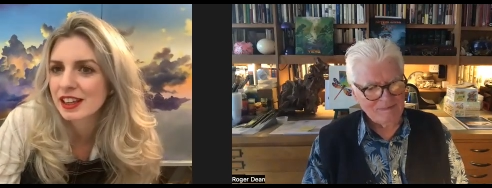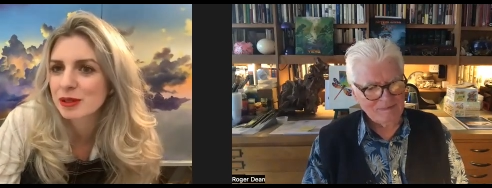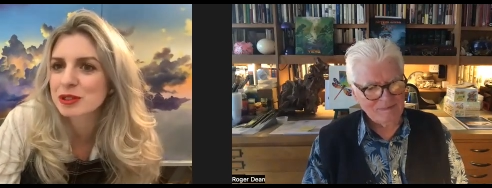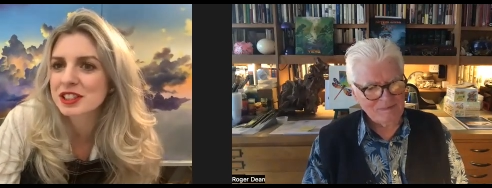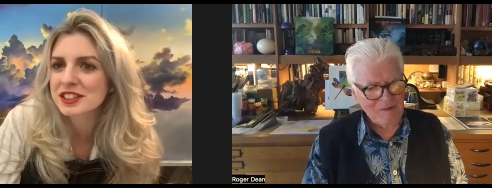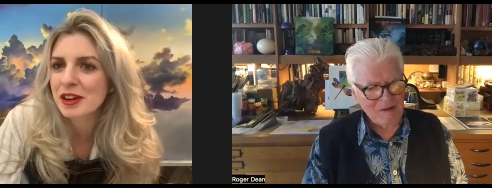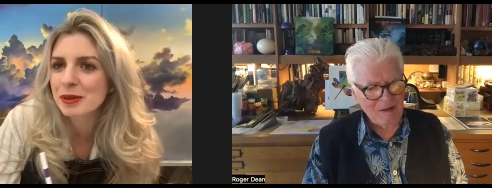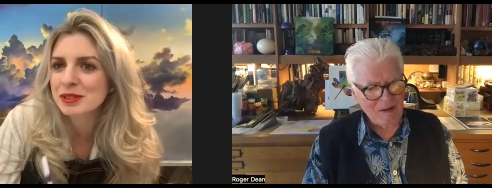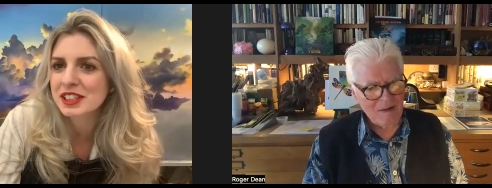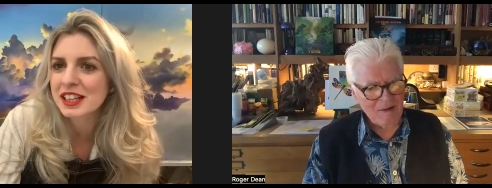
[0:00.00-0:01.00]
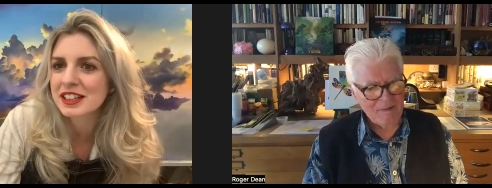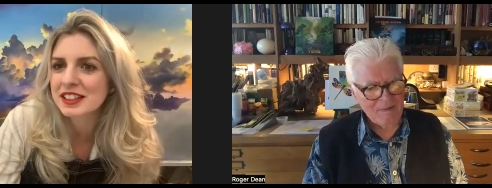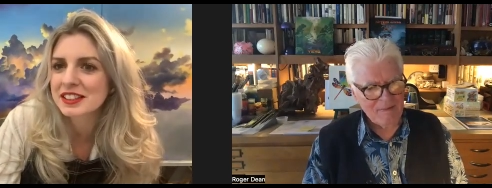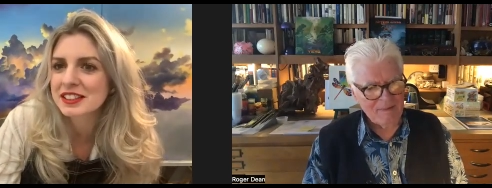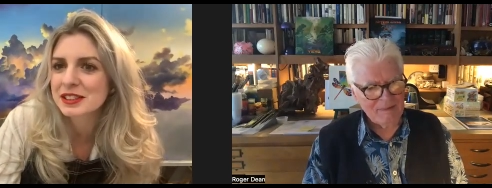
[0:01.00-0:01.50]
Speaker 1: it was just that I was in
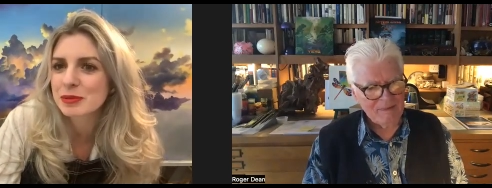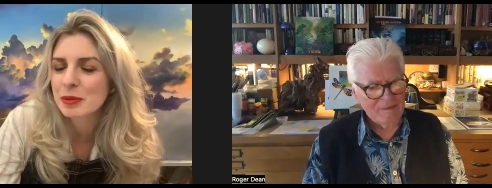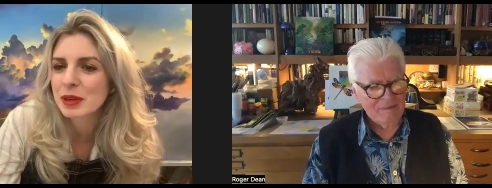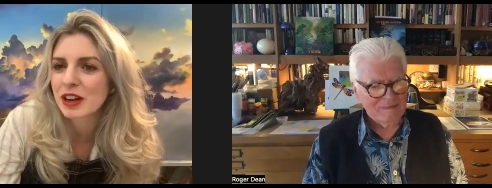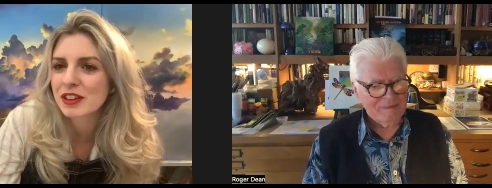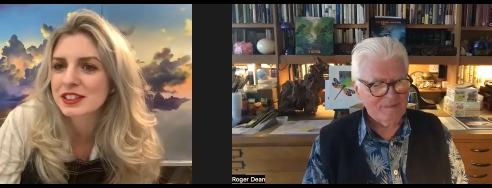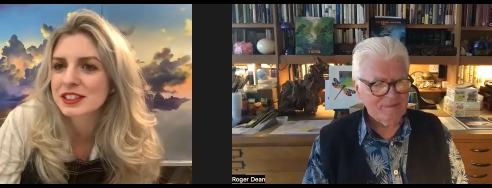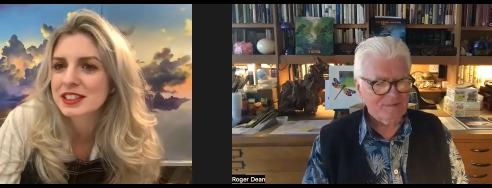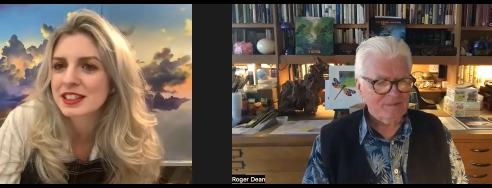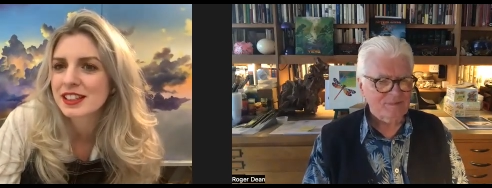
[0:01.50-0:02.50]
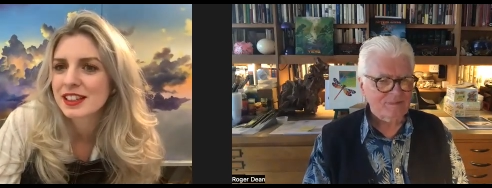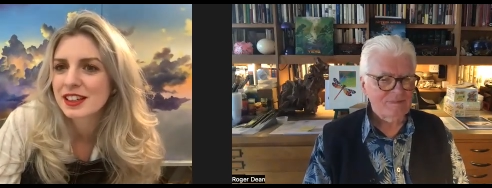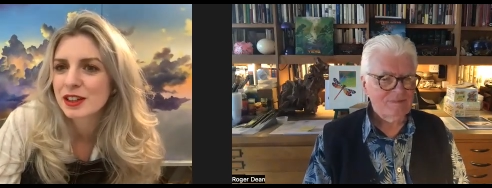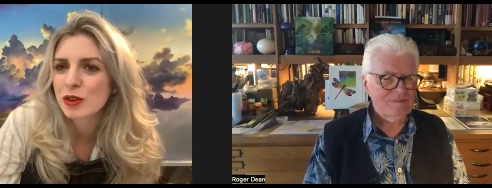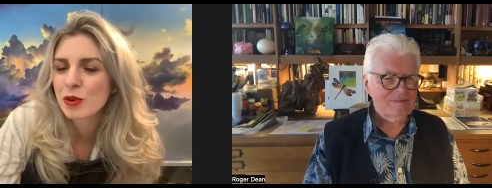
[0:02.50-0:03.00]
England when we last
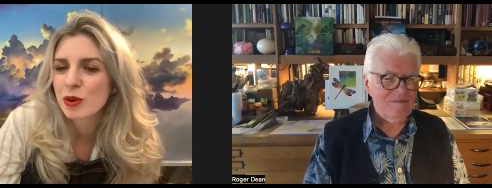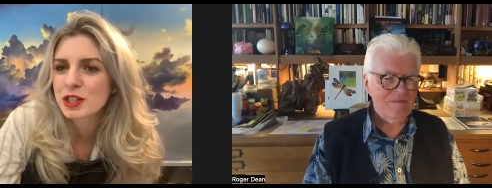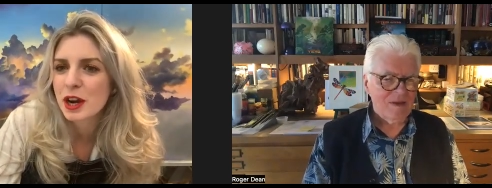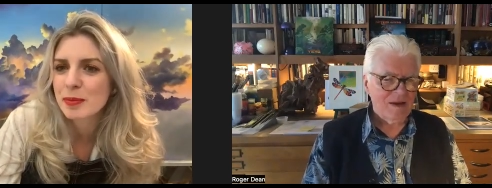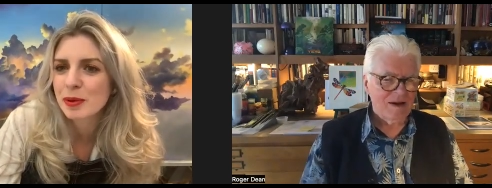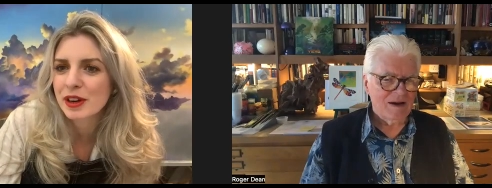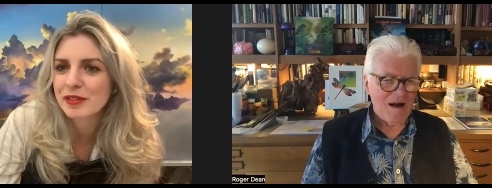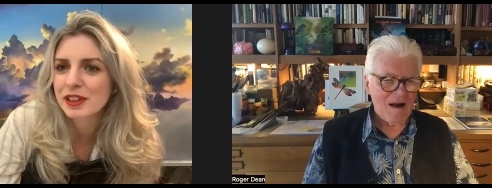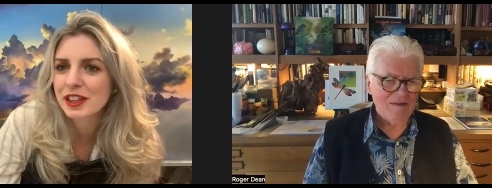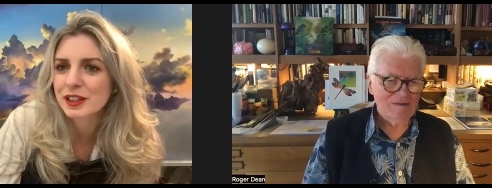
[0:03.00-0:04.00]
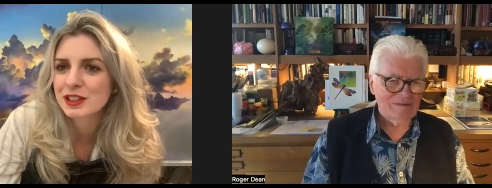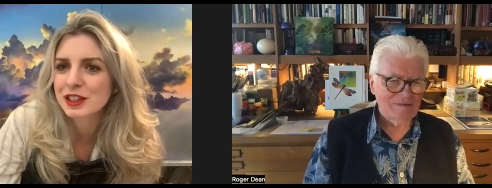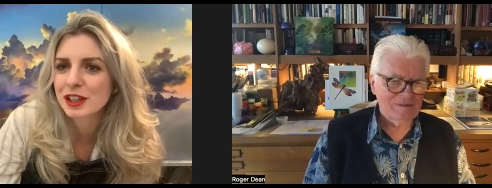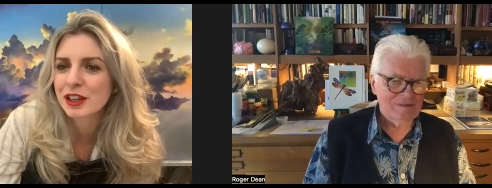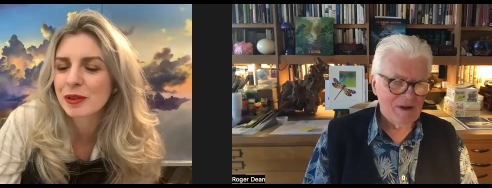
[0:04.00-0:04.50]
caught up on everything and
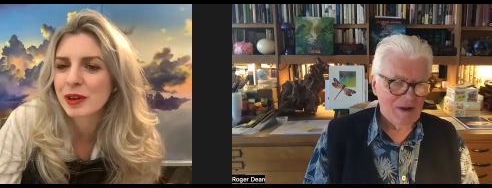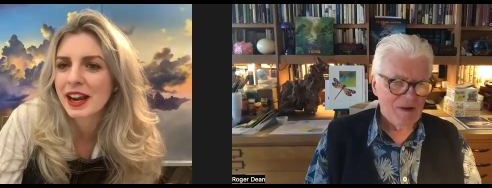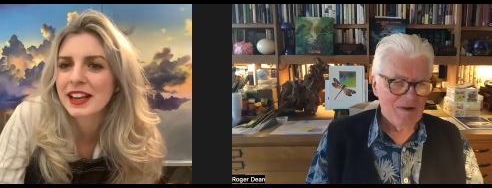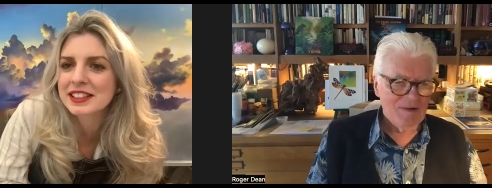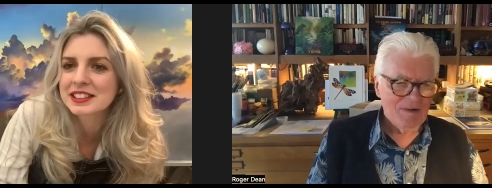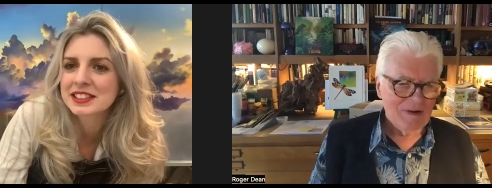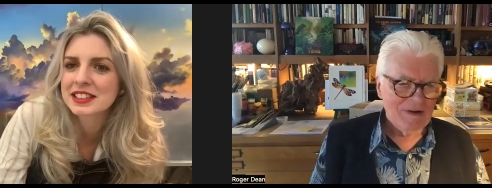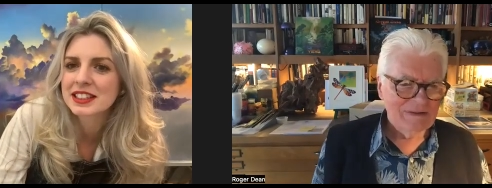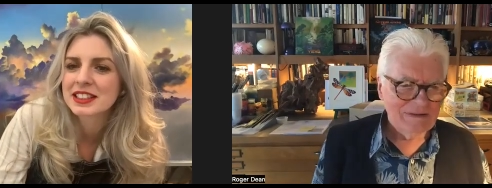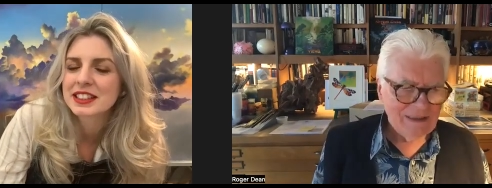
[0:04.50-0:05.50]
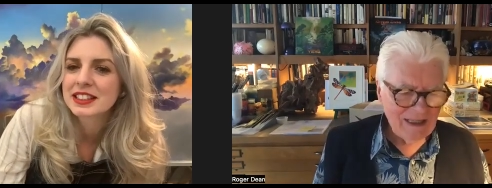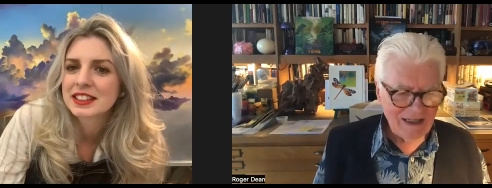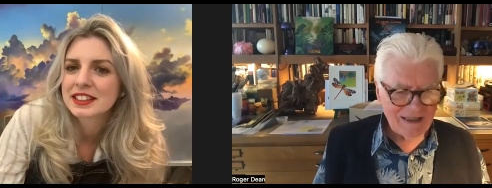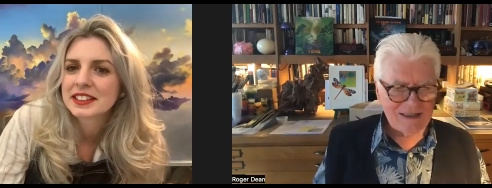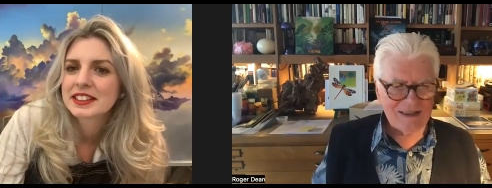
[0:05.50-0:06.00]
did the Q and A's.
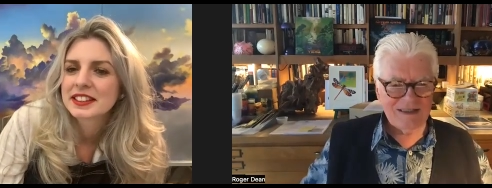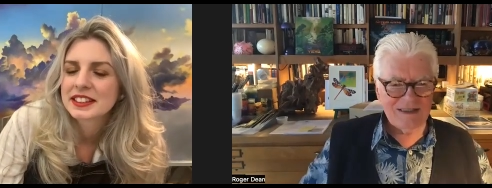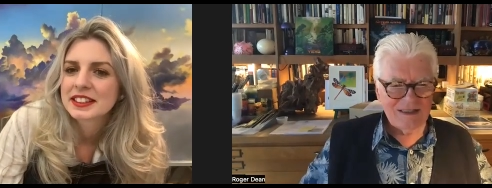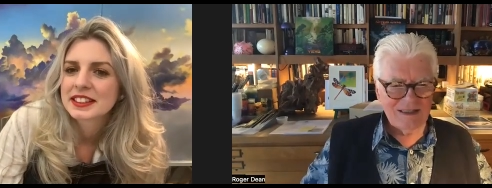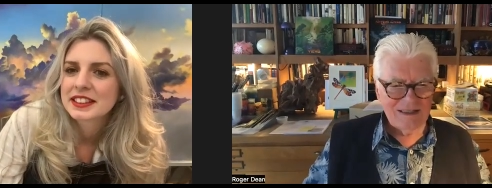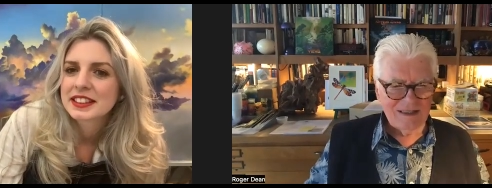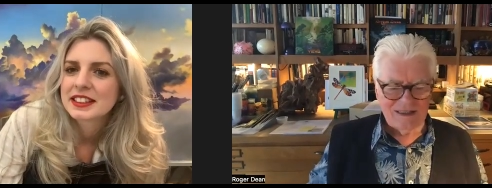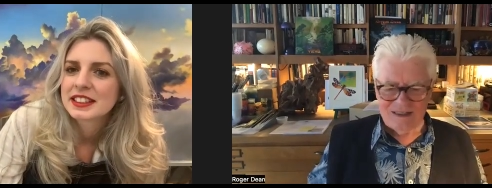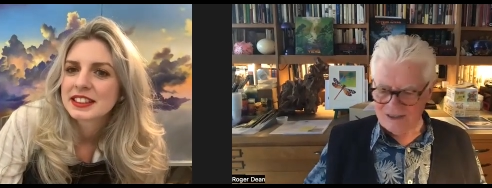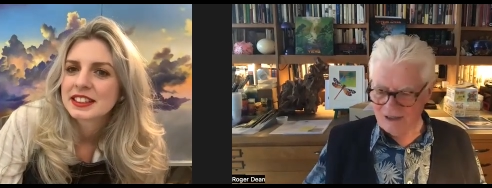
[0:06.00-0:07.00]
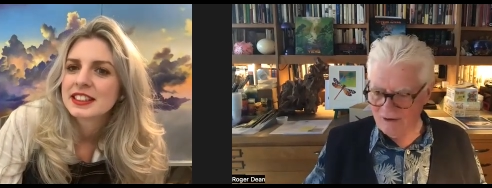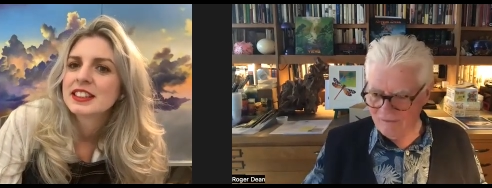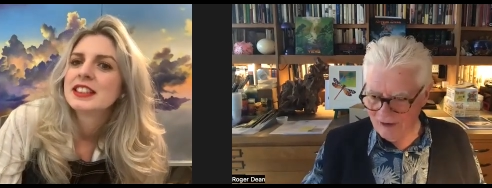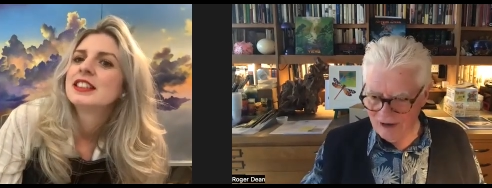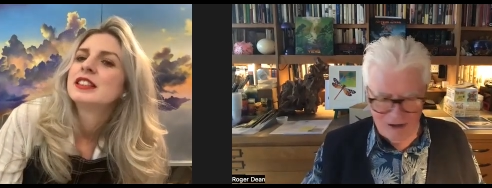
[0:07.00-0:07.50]
Speaker 2: Yes, so a
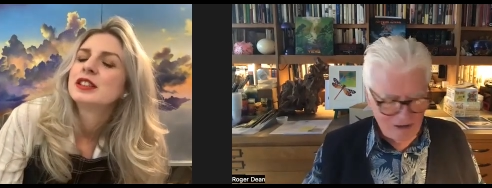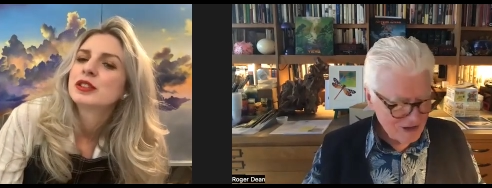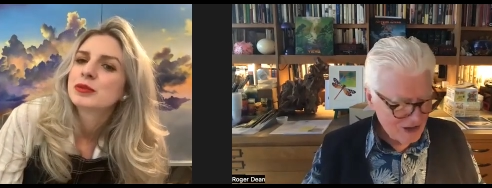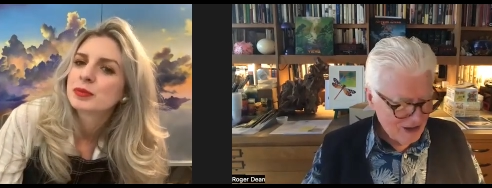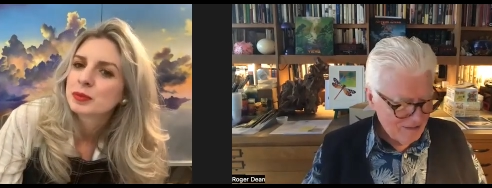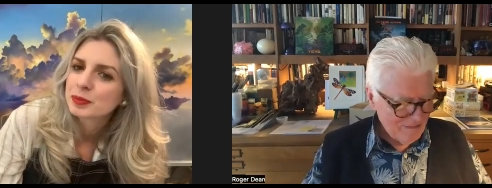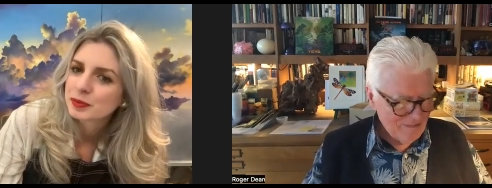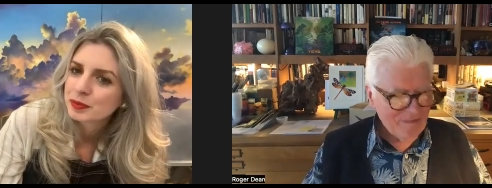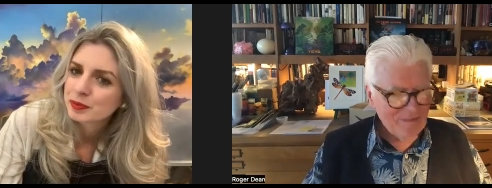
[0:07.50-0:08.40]
very long time.